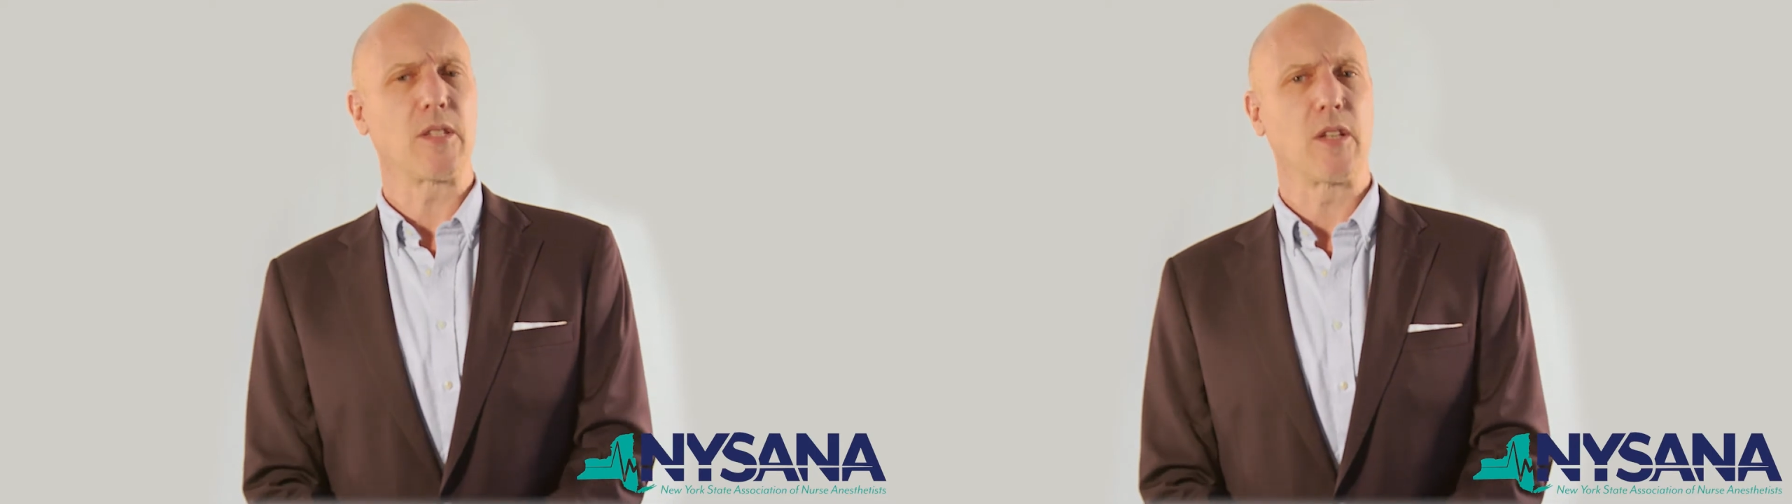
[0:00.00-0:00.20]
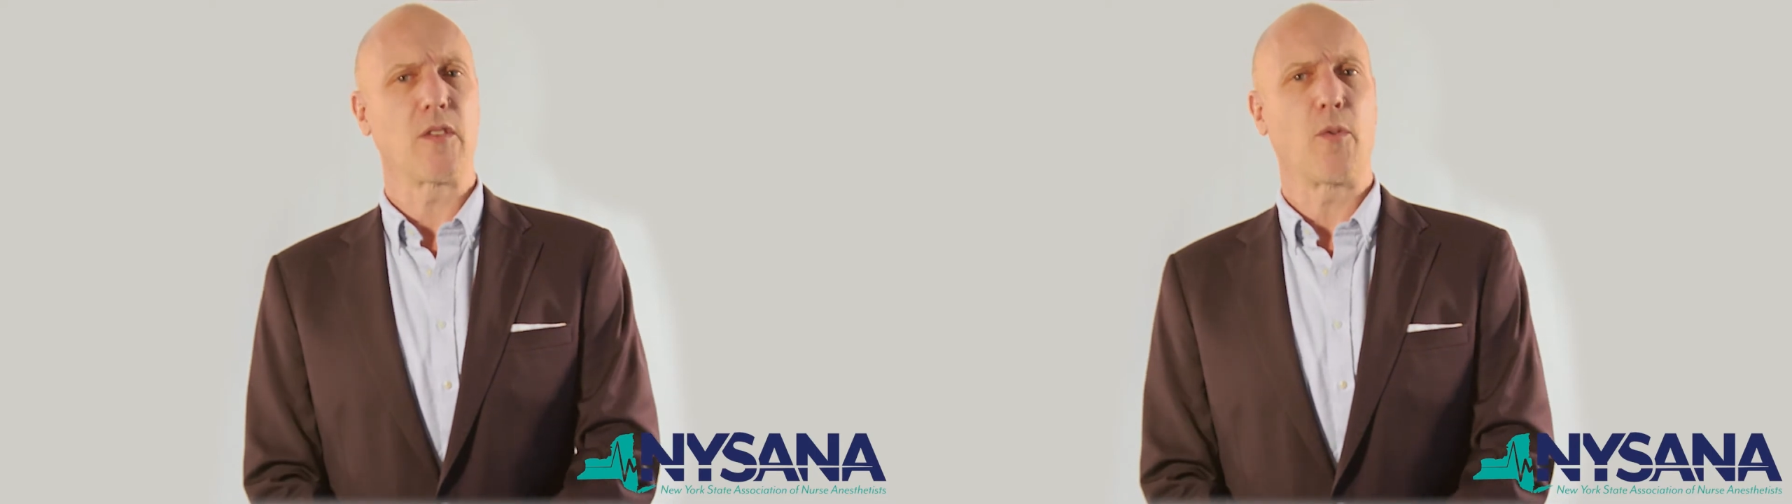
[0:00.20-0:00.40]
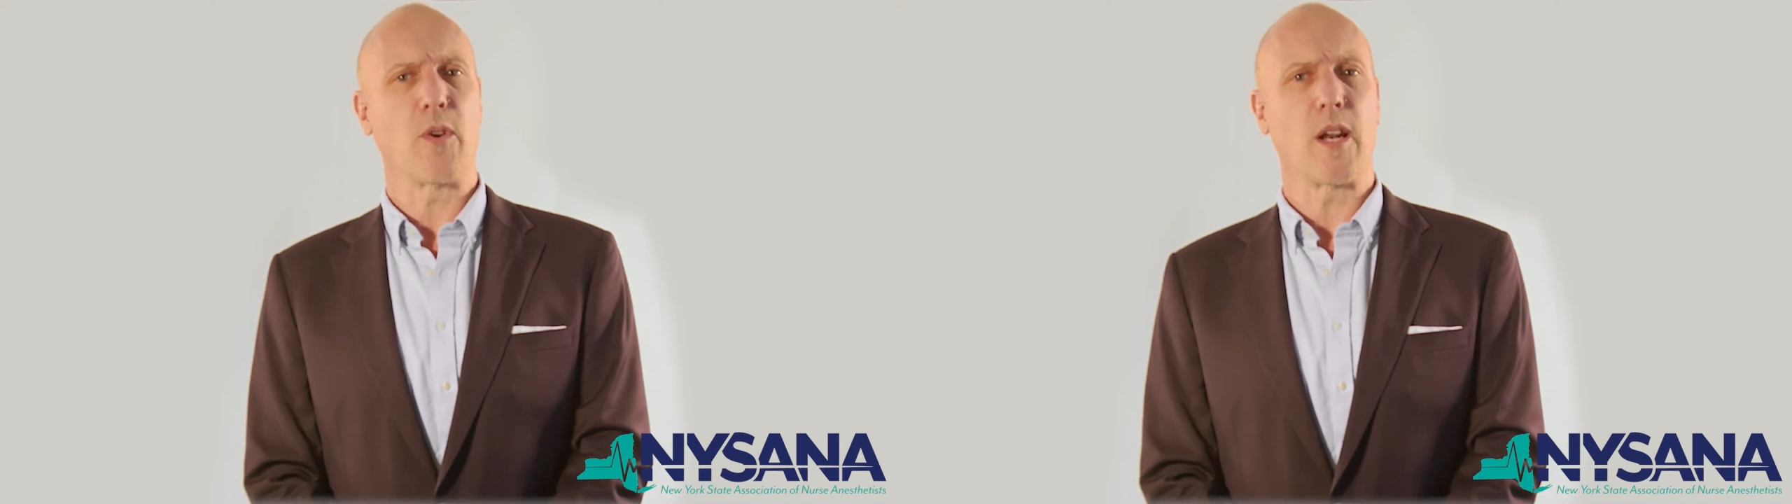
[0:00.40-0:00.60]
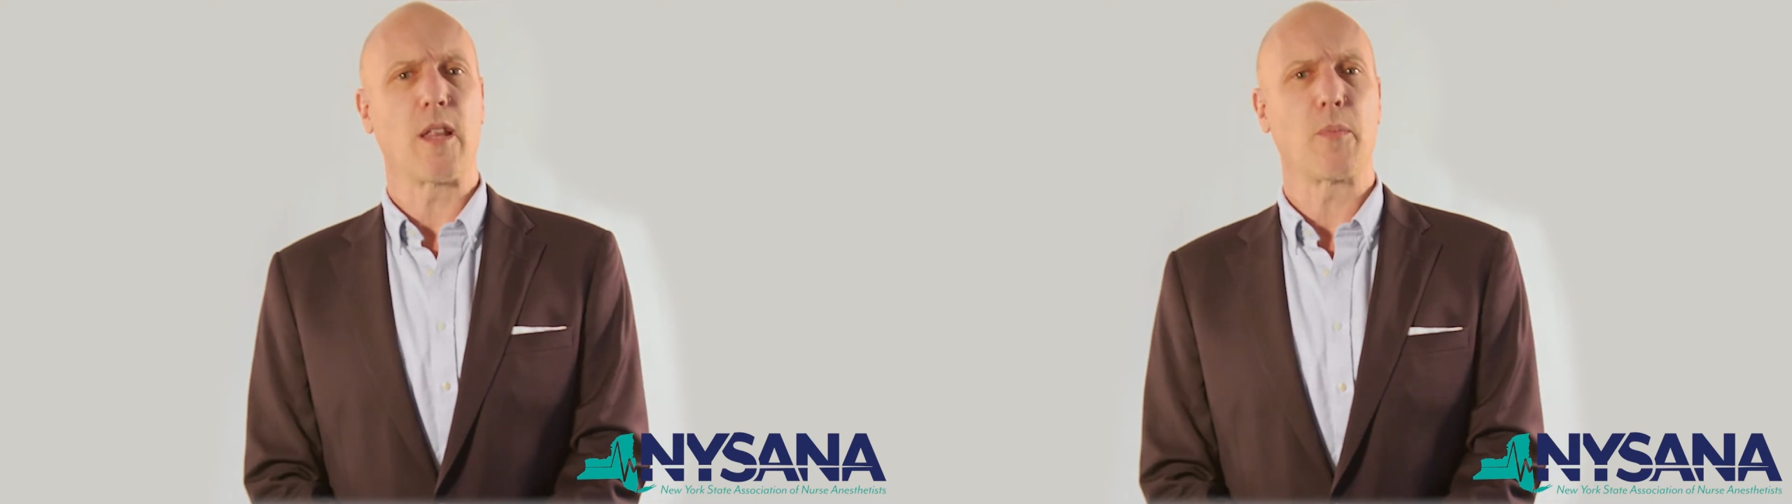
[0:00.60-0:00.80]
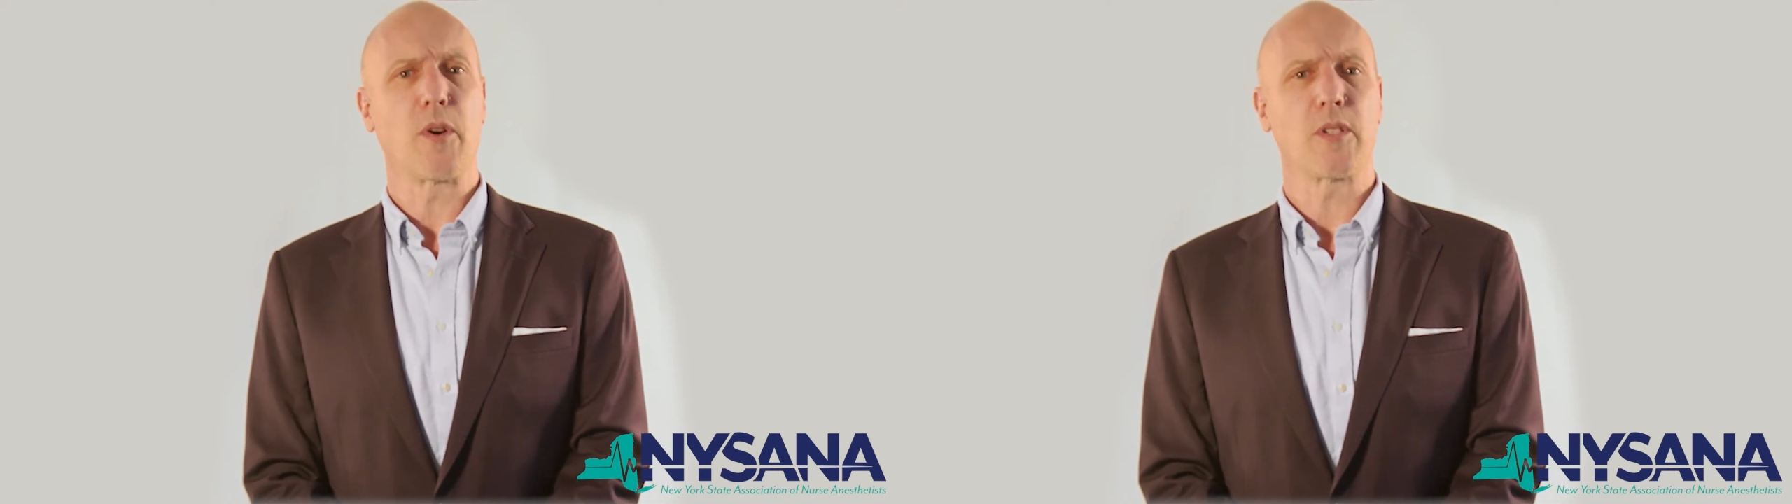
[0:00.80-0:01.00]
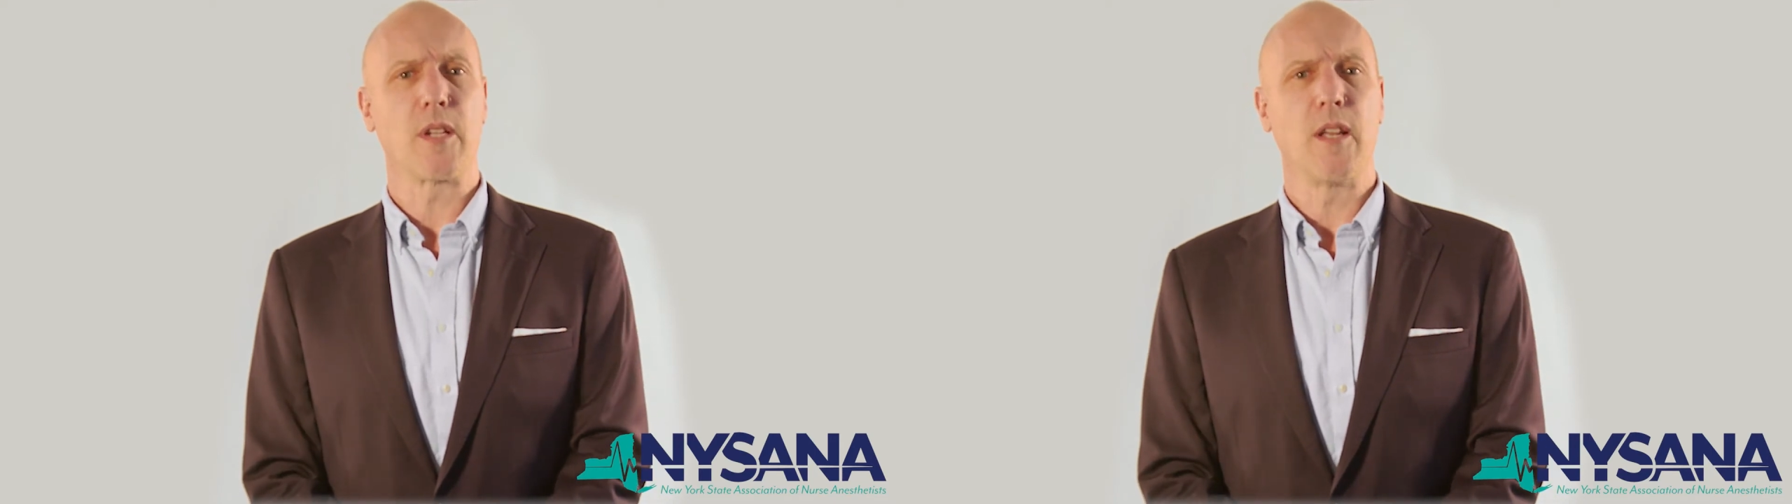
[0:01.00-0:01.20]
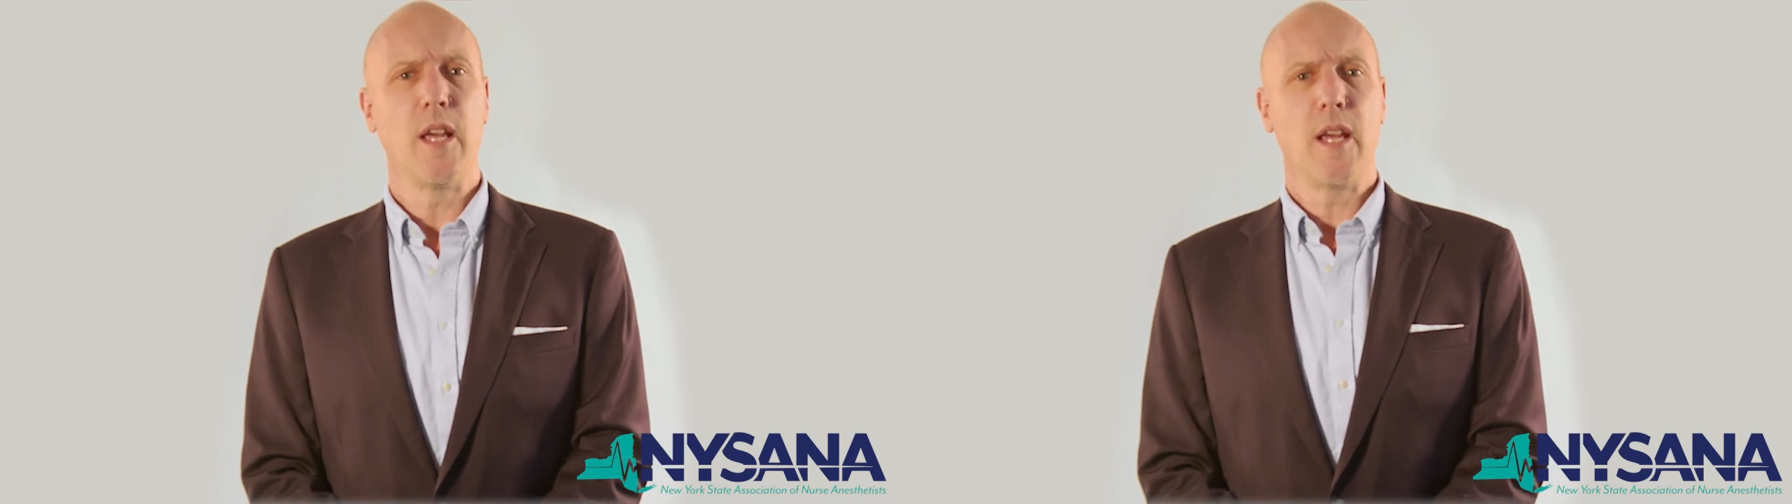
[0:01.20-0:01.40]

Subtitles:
to look for in another person.